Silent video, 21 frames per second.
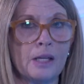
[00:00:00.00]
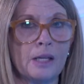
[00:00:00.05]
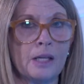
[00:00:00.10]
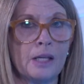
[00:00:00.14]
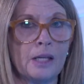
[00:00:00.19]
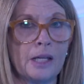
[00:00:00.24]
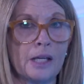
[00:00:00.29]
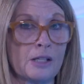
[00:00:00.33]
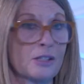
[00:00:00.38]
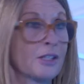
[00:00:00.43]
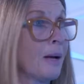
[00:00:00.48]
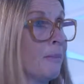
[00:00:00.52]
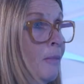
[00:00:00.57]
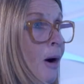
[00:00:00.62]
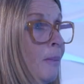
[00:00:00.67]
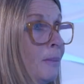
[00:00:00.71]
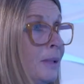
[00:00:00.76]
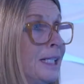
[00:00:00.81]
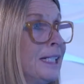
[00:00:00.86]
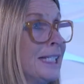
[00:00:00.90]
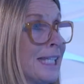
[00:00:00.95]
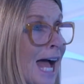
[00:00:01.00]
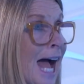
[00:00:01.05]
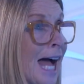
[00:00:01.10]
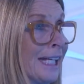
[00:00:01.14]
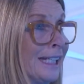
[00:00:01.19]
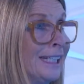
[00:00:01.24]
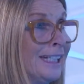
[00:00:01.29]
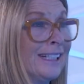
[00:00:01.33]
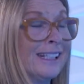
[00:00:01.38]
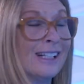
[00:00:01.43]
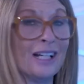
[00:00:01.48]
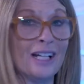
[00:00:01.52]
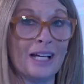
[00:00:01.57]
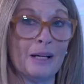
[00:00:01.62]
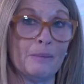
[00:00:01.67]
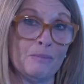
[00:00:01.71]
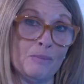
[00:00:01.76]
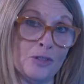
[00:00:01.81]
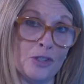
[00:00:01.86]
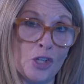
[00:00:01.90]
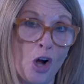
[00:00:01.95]
except mommy, daddy,
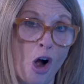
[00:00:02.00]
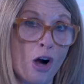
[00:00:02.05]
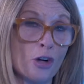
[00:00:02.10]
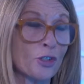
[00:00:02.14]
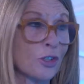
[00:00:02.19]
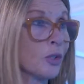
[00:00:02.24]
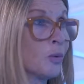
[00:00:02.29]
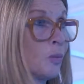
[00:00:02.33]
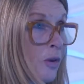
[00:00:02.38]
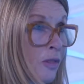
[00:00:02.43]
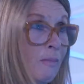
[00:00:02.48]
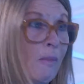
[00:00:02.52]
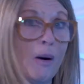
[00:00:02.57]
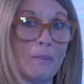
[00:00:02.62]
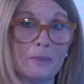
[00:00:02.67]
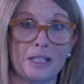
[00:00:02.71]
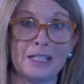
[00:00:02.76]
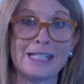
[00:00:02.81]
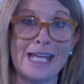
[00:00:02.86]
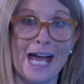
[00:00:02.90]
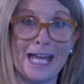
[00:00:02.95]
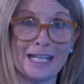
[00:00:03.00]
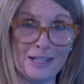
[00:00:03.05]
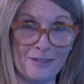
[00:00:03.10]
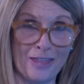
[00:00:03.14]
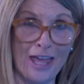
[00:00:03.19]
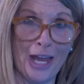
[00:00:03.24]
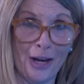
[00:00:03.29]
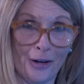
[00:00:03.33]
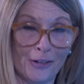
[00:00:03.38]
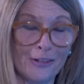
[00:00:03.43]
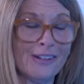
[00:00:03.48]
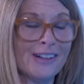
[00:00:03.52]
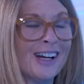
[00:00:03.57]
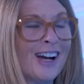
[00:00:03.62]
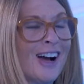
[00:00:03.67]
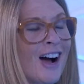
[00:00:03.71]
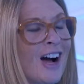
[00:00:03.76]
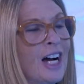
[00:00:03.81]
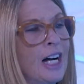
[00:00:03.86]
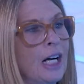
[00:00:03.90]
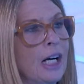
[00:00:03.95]
doctor with mommy and daddy there.
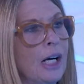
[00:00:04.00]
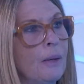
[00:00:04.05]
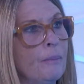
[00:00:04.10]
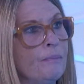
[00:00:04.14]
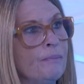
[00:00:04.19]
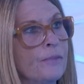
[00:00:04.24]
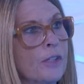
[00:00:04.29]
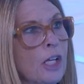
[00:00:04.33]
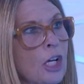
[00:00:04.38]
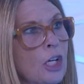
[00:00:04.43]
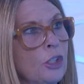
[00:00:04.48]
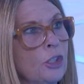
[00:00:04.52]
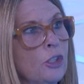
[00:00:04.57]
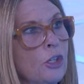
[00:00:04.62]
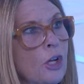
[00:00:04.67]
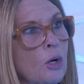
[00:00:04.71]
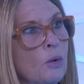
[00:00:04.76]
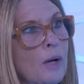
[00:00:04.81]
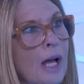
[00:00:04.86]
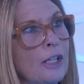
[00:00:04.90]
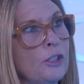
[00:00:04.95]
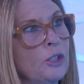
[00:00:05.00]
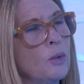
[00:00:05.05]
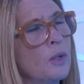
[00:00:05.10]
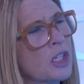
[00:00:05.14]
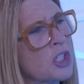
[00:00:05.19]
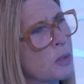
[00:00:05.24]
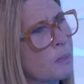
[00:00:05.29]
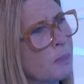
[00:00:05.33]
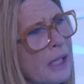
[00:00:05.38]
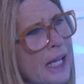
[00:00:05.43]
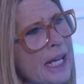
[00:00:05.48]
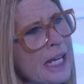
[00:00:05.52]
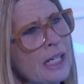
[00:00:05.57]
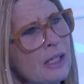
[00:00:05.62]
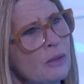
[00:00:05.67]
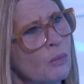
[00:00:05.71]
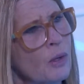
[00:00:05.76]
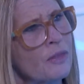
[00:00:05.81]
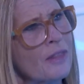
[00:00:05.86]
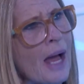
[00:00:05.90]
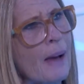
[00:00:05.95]
Um, you know, and you
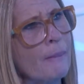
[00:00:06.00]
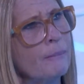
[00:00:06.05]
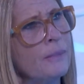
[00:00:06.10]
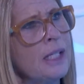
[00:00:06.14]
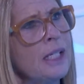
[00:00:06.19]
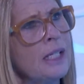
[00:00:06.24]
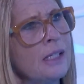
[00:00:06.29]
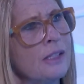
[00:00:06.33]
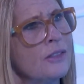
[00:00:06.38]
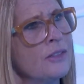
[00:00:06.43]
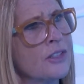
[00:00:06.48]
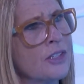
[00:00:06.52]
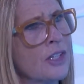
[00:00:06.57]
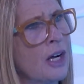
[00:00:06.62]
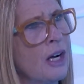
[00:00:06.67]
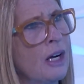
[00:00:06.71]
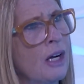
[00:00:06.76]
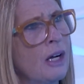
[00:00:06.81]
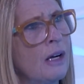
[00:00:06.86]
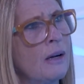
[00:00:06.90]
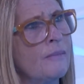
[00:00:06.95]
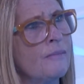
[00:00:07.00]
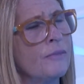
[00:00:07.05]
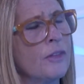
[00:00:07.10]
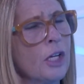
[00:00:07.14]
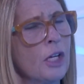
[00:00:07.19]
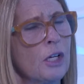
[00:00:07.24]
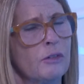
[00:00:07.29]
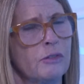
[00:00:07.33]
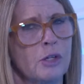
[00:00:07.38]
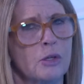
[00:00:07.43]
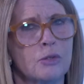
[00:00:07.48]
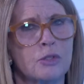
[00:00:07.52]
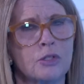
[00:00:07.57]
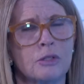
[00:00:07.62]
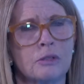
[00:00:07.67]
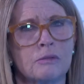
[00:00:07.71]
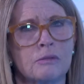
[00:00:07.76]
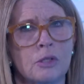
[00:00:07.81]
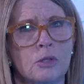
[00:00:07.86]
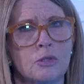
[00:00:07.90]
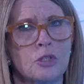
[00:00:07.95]
explain what that means. Um, those
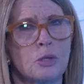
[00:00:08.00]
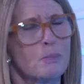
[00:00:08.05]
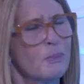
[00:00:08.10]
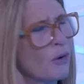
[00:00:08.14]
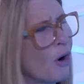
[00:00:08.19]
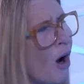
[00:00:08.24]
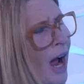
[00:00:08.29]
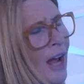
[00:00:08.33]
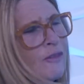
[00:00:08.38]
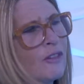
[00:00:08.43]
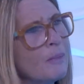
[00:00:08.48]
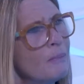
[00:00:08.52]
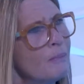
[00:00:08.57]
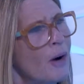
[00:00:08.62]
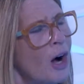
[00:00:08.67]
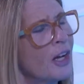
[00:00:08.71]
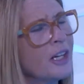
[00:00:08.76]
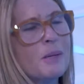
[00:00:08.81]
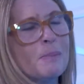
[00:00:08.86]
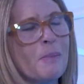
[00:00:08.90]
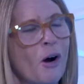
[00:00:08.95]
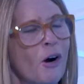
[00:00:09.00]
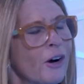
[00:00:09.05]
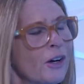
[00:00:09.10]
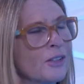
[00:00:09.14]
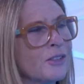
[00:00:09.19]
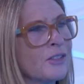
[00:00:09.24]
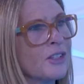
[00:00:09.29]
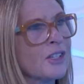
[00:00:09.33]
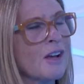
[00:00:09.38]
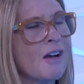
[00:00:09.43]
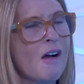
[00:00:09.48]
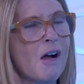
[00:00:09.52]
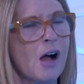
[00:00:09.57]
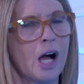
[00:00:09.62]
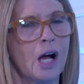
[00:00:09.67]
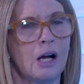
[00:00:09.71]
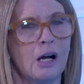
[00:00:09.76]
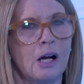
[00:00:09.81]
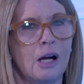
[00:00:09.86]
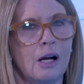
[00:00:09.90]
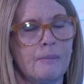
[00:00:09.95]
are, those are private body parts.
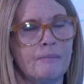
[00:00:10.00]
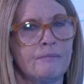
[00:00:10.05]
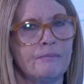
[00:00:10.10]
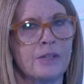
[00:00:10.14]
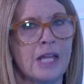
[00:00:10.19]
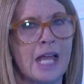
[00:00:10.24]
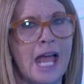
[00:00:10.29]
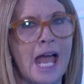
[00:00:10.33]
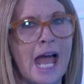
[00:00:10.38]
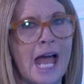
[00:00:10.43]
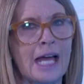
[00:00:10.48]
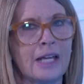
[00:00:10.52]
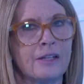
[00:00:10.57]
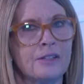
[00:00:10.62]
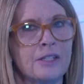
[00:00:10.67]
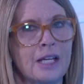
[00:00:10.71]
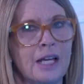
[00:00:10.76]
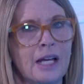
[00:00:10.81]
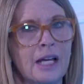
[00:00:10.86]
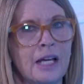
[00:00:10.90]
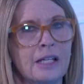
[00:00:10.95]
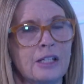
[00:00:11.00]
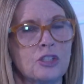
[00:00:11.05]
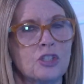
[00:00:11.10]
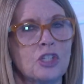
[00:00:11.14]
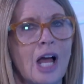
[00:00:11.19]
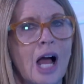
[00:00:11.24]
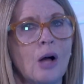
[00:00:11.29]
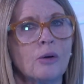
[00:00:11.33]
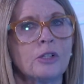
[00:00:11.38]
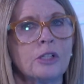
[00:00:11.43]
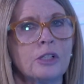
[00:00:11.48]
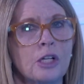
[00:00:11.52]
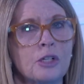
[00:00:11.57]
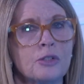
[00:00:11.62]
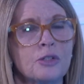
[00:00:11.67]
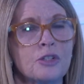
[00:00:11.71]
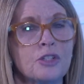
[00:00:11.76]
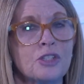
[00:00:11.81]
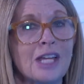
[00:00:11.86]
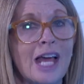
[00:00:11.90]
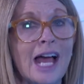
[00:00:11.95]
Um, and, and a child can
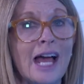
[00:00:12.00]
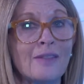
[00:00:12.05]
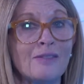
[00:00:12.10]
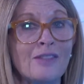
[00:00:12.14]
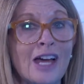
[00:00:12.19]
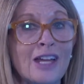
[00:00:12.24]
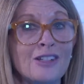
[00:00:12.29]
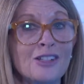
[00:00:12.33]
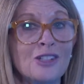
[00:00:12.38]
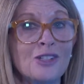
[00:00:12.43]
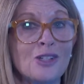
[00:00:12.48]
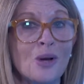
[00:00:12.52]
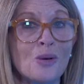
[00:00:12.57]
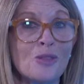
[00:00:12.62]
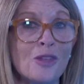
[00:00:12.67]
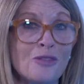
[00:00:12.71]
understand that, you know, that